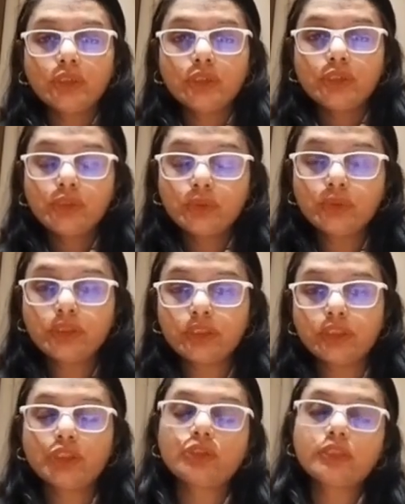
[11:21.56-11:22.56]

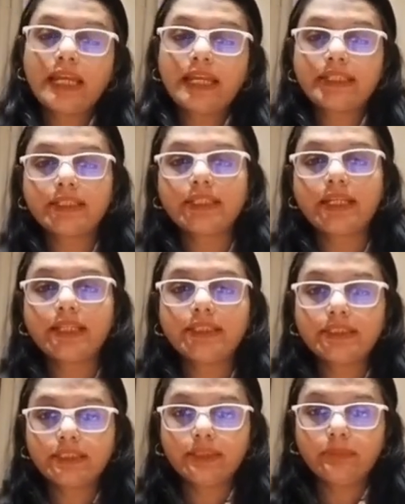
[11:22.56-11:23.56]
chooses to
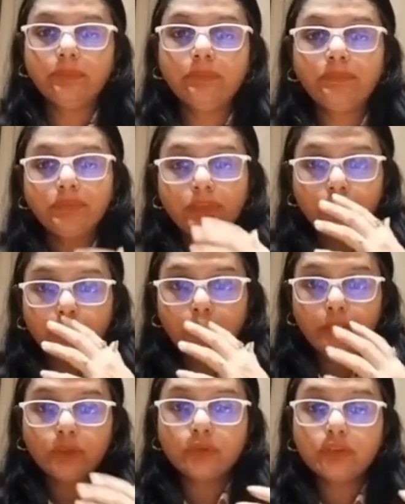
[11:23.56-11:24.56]
categorize them
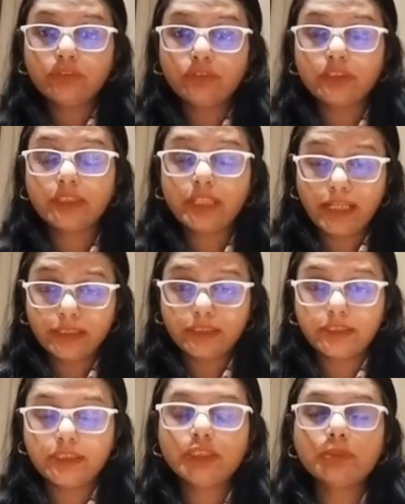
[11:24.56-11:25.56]
into different
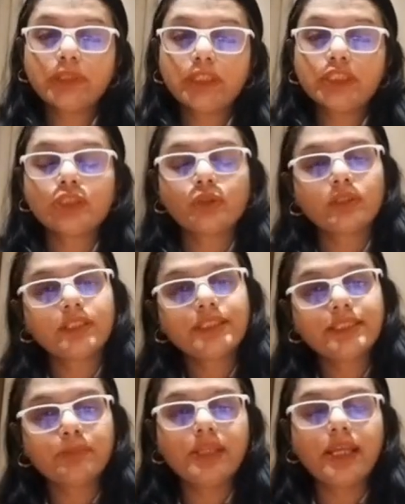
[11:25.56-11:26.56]
categories based on the
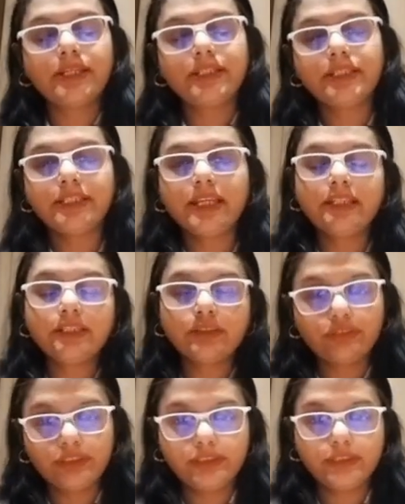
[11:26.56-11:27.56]
similarity and
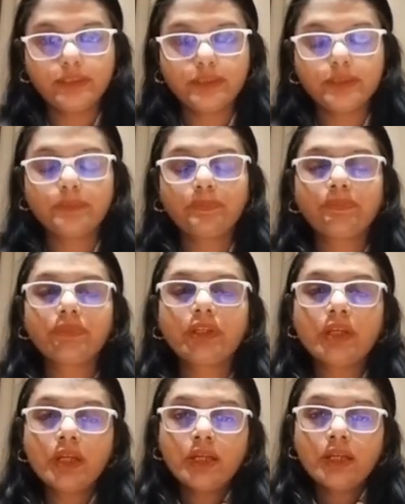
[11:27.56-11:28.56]
differences.
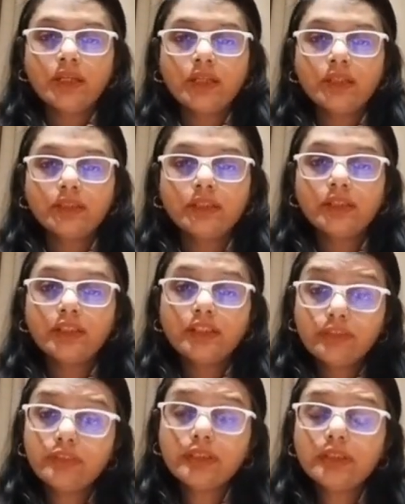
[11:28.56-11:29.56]
There are
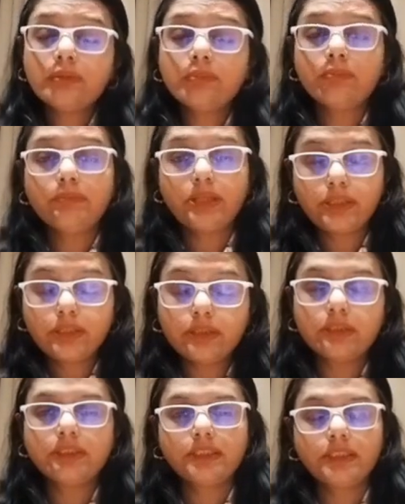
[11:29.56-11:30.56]
different
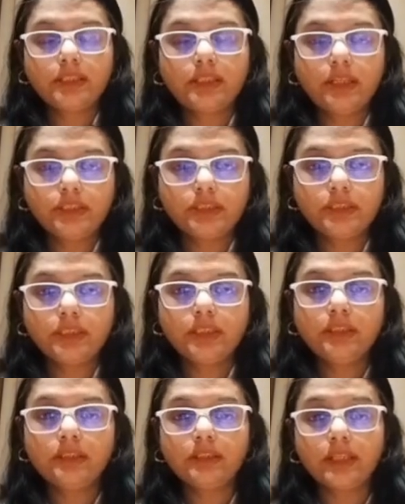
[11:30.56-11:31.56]
methods in
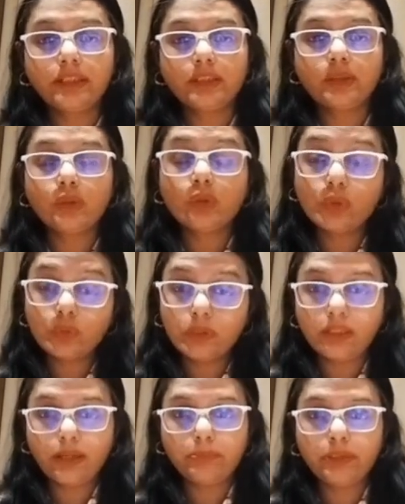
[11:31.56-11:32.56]
clustering like
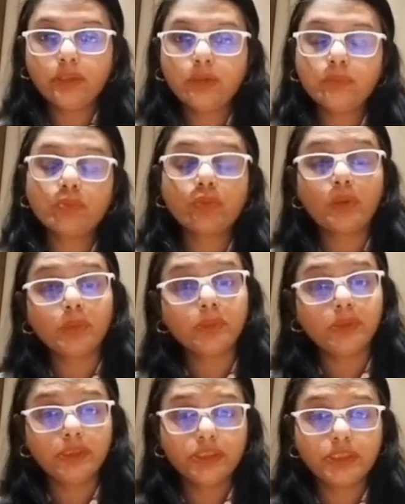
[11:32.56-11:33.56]
overlapping,
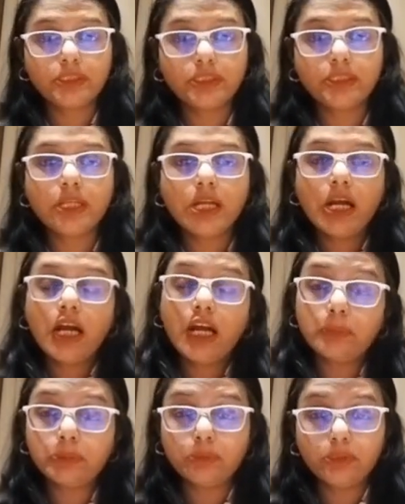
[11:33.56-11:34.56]
probabilistic,
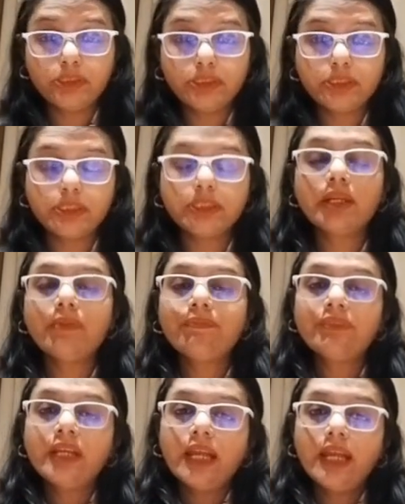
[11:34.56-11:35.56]
hyperbolistic,
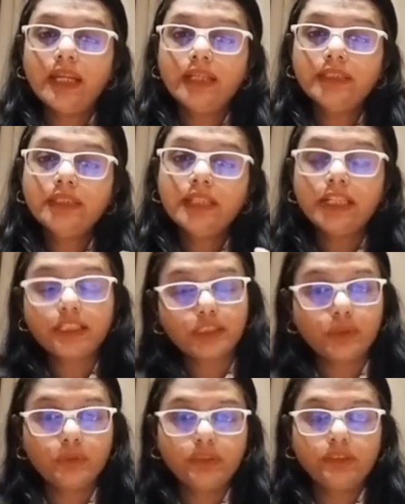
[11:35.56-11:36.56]
and
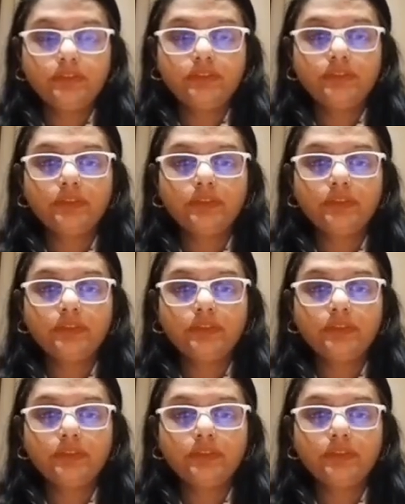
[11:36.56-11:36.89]
exclusive.